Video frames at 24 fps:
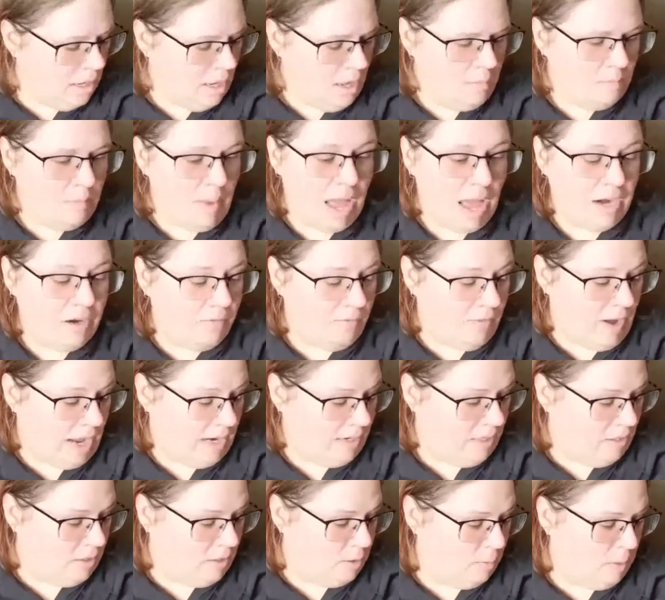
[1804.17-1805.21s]
Matter of fact,
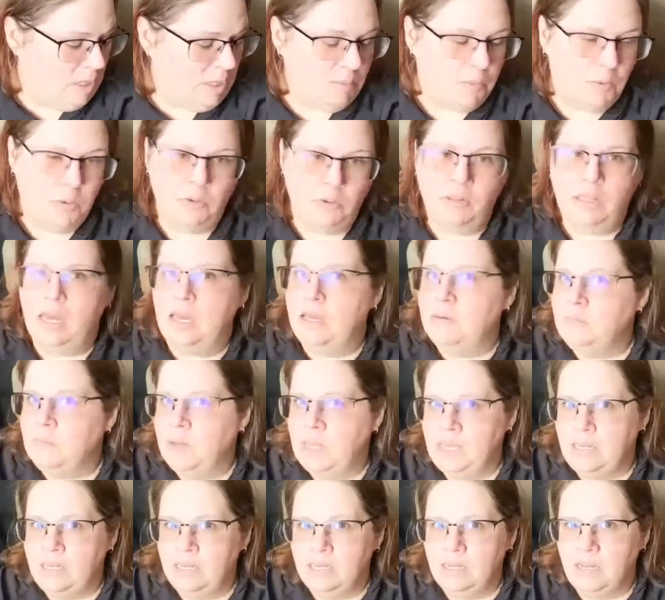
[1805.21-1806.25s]
there's people that
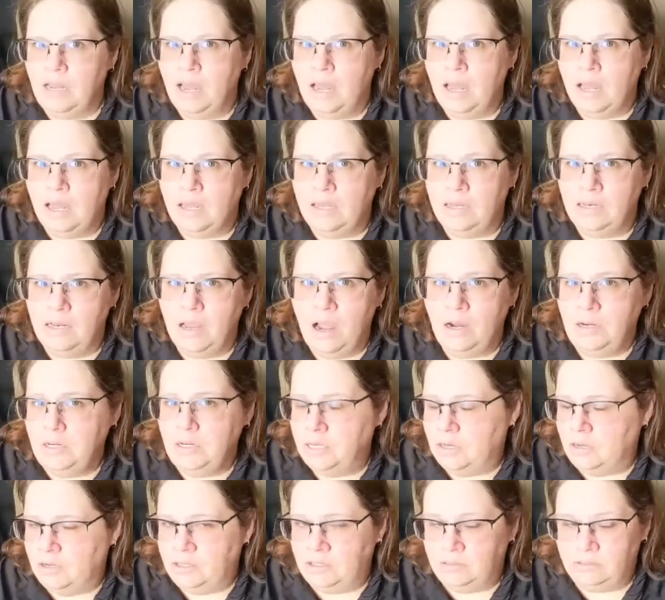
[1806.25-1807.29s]
make art
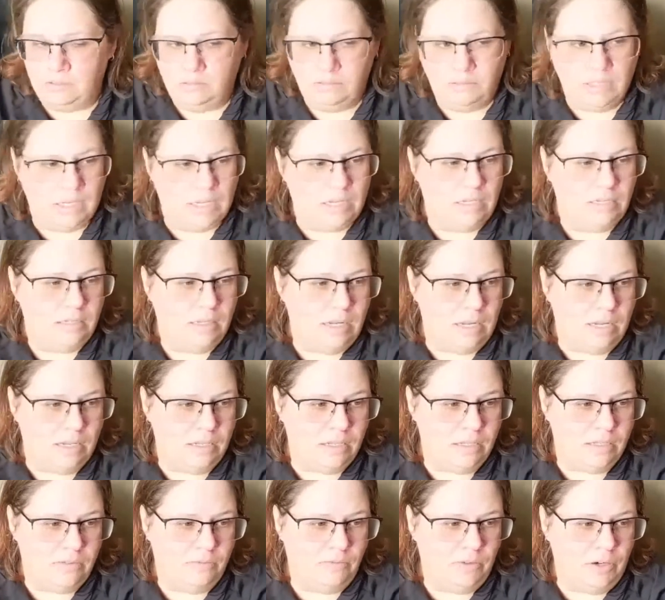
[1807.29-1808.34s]
yarn that
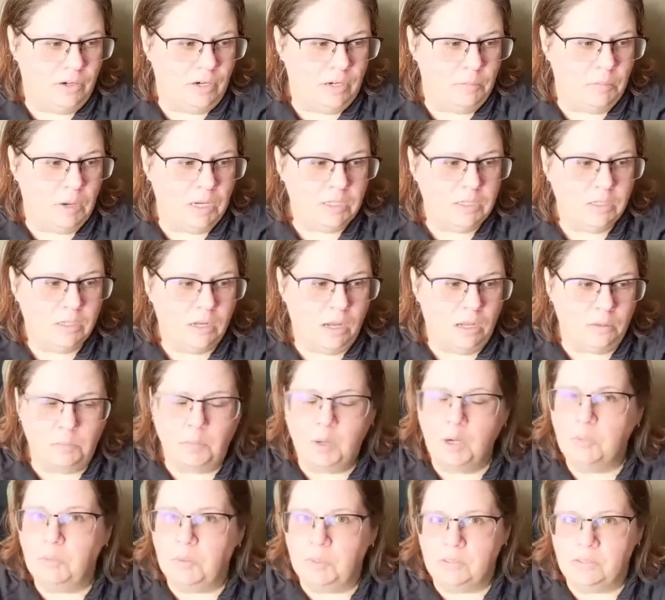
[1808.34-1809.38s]
is very much on
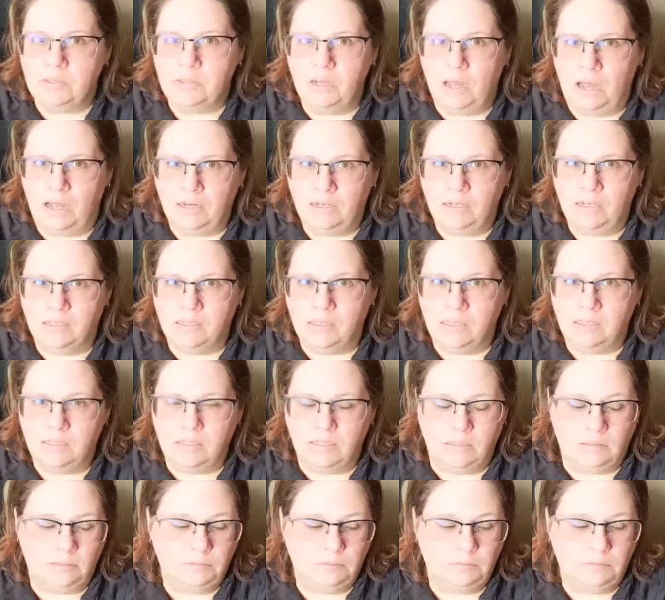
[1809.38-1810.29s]
purpose non-consistent.